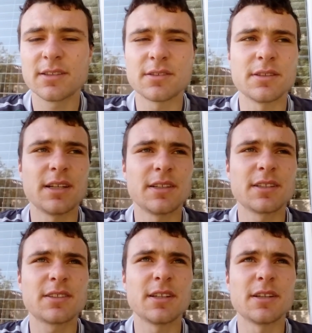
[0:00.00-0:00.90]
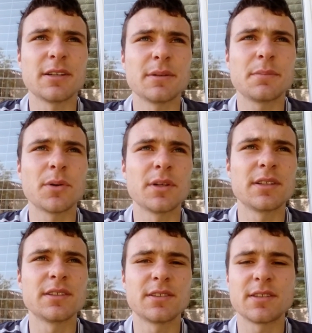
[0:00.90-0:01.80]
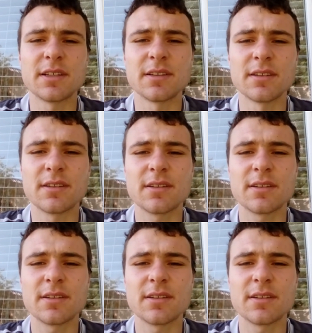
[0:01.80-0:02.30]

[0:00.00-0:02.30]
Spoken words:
So yeah, I think it's a pointless thing.